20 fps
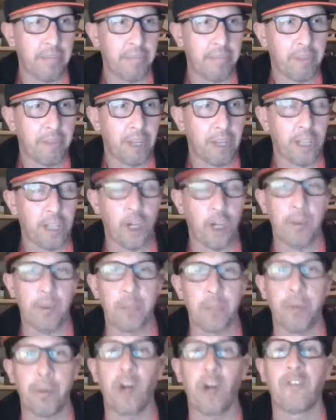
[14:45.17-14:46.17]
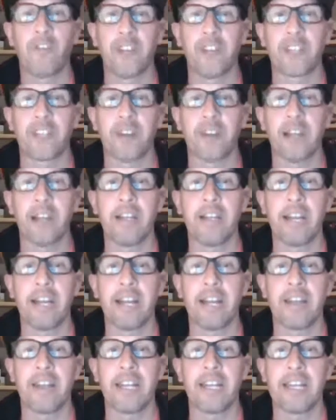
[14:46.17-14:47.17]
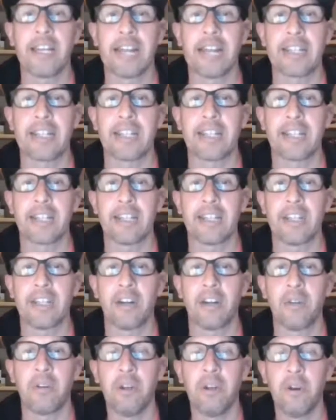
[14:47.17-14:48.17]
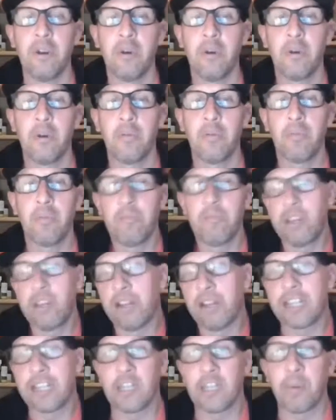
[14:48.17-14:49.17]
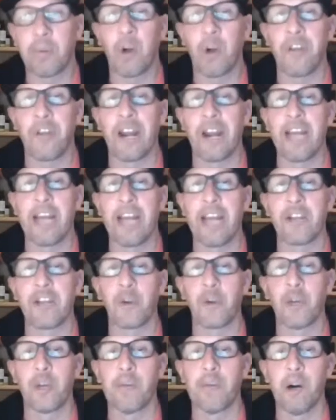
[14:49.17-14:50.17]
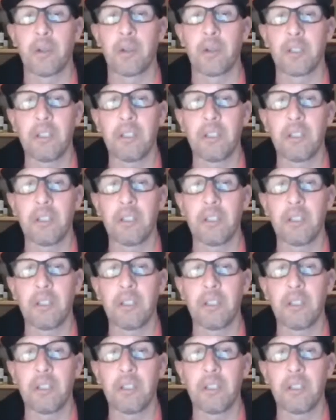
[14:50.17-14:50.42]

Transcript: it's almost perfect. Right. And I think that's that's the part that I enjoy the most.